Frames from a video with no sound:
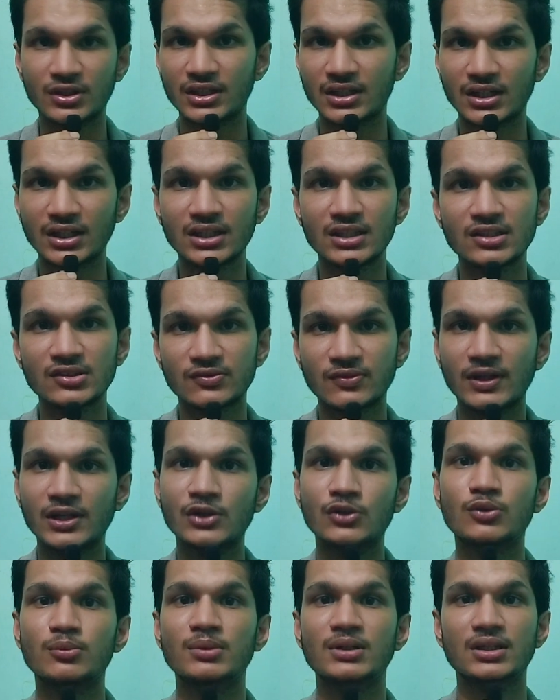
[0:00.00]
there is
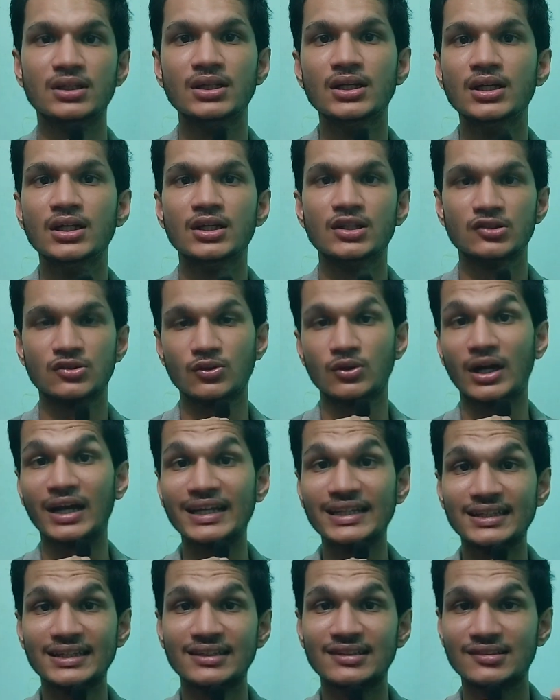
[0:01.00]
valuable. So
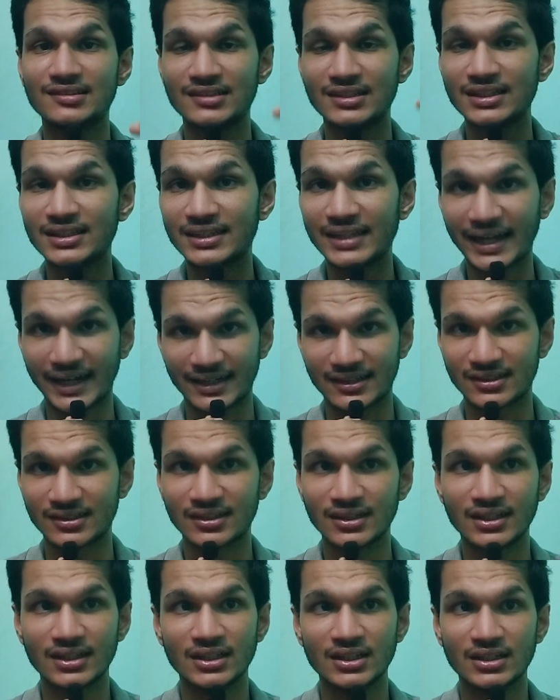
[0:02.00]
I see
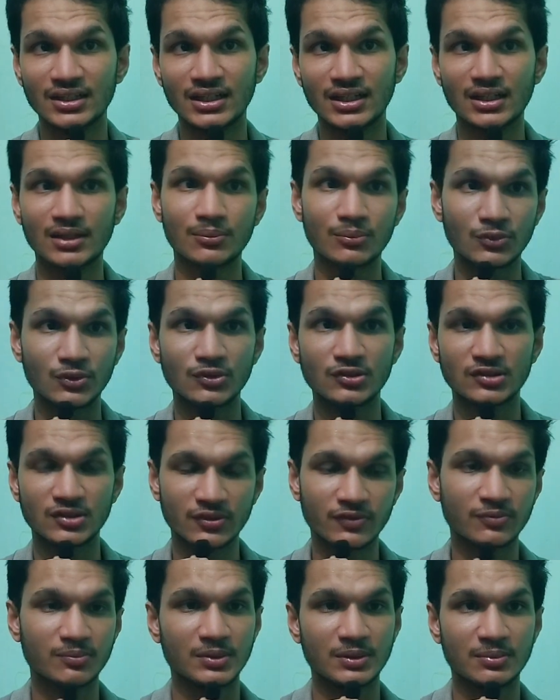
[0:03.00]
that there are most
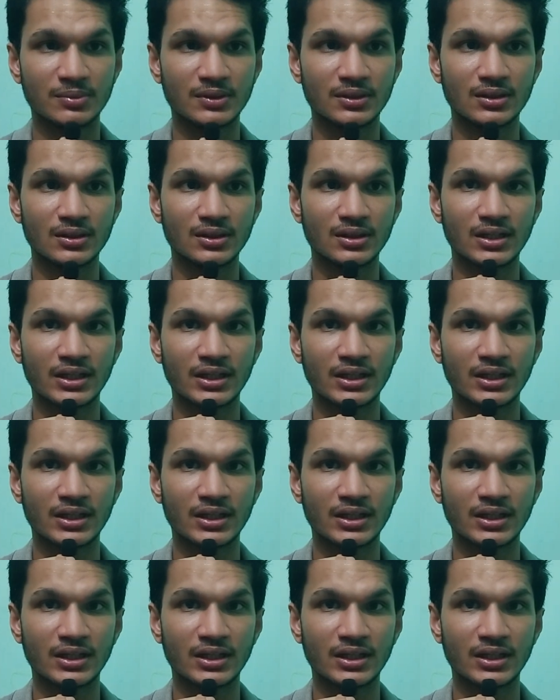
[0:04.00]
of people,